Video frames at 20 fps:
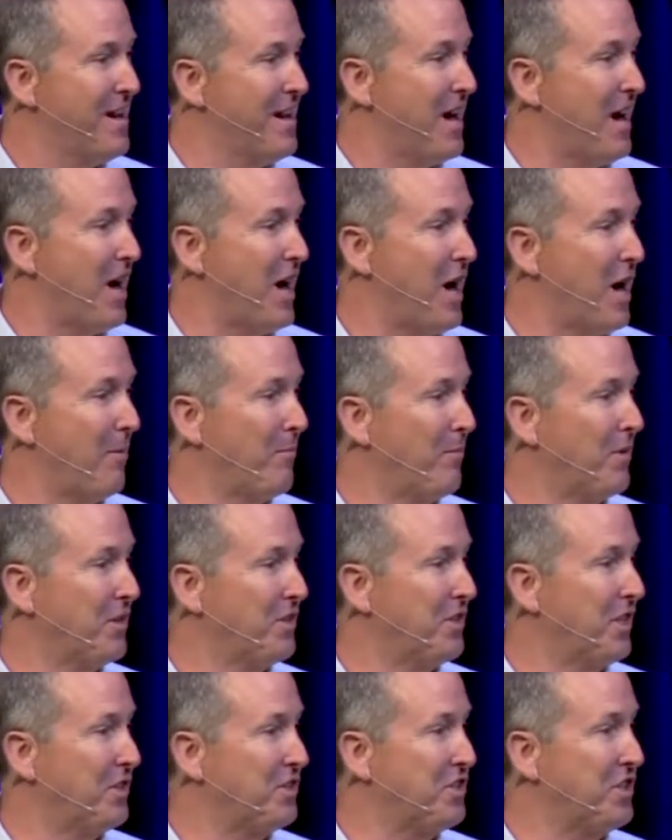Um, the,
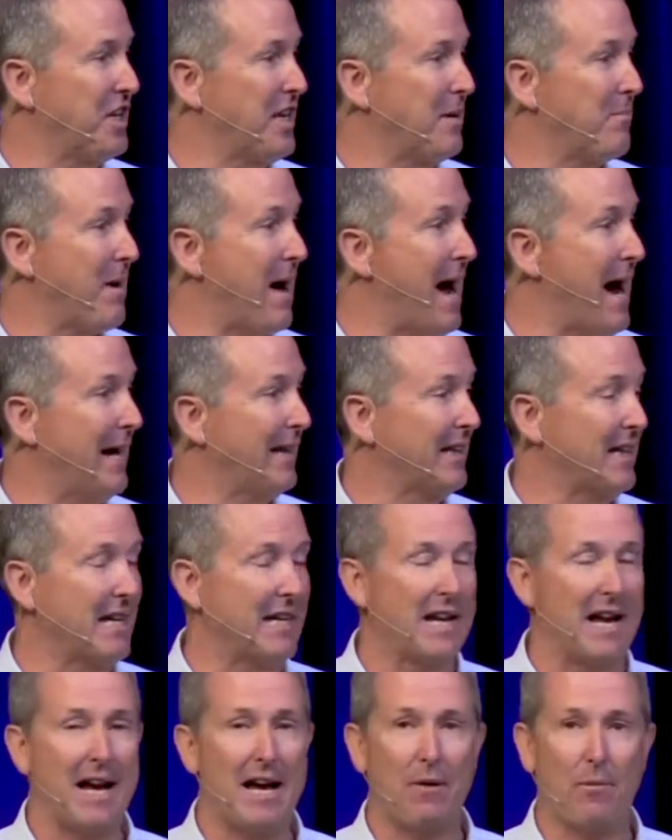the, team I
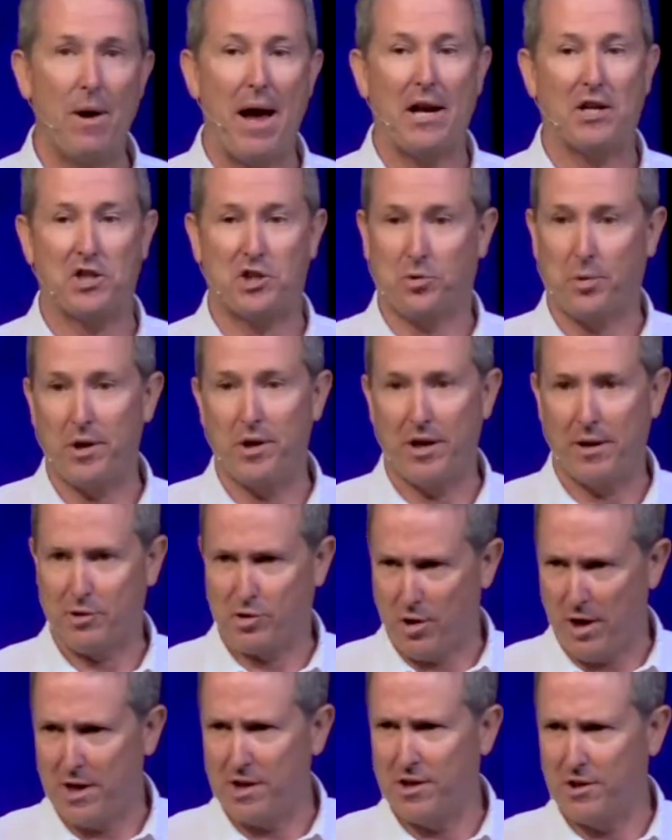lead, uh, actually, Trina and I are
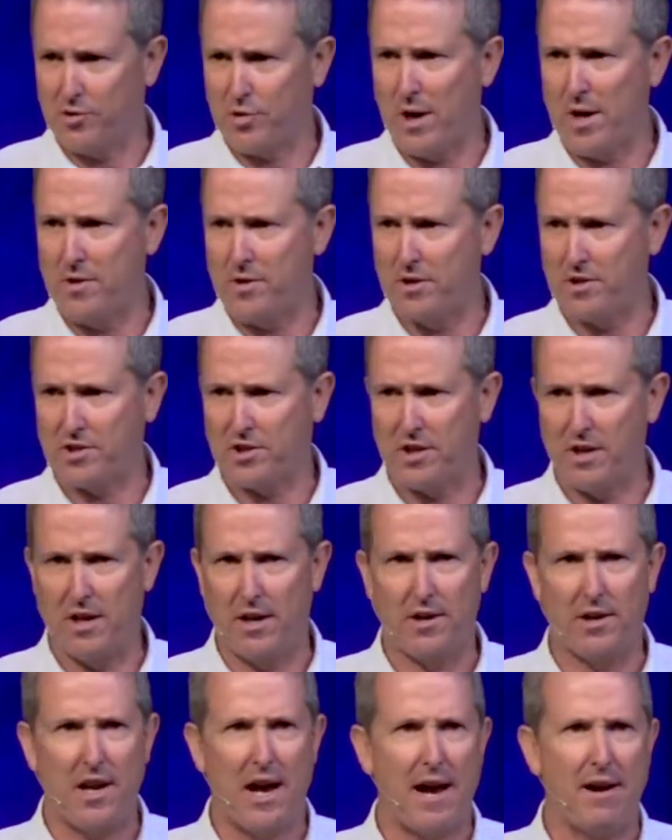trying, trying this,
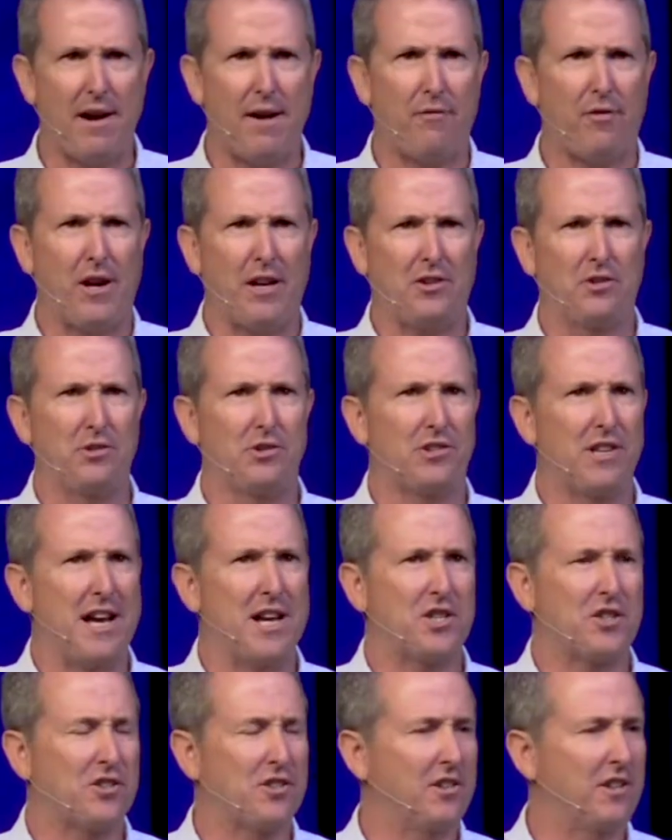and I, I, forgot to do this
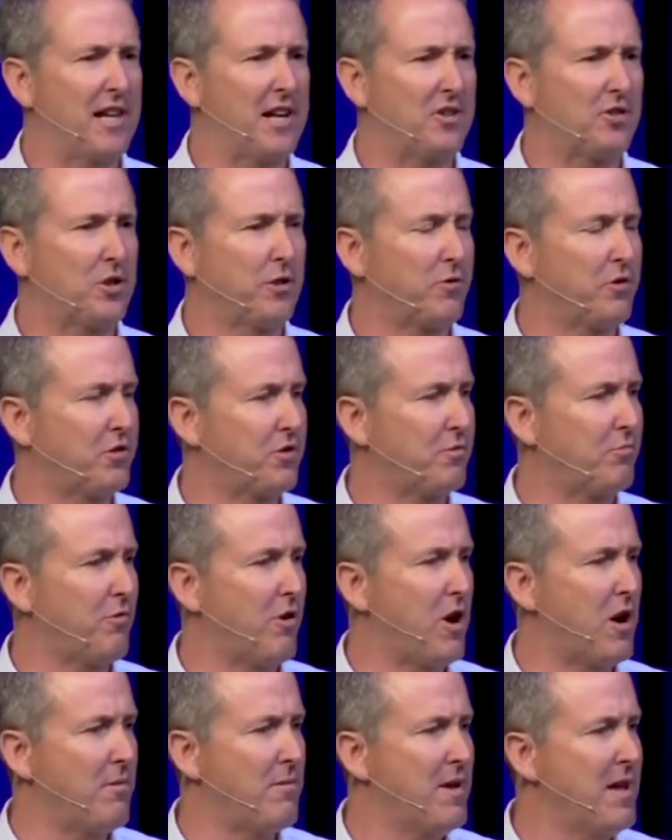last, last service,
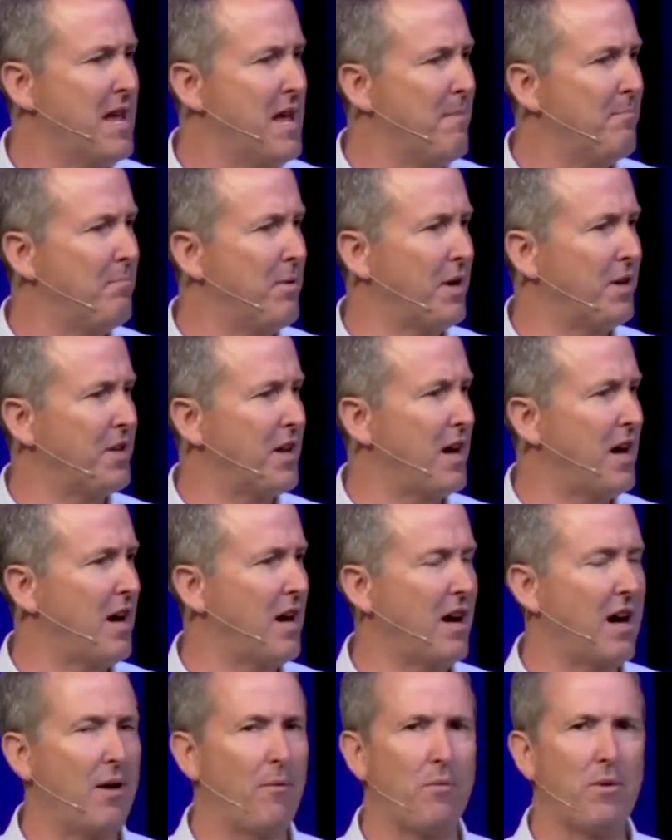Ron, but
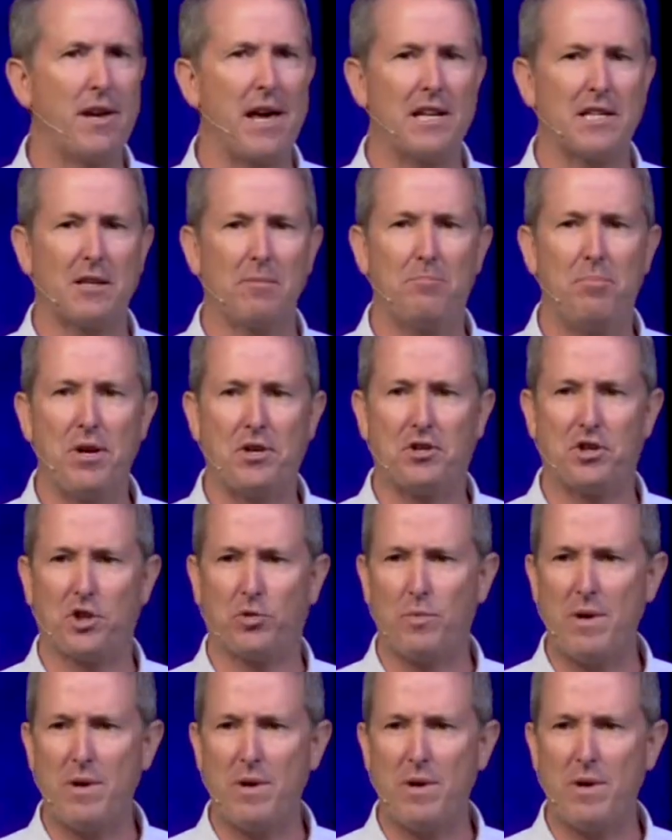uh, we got some pictures.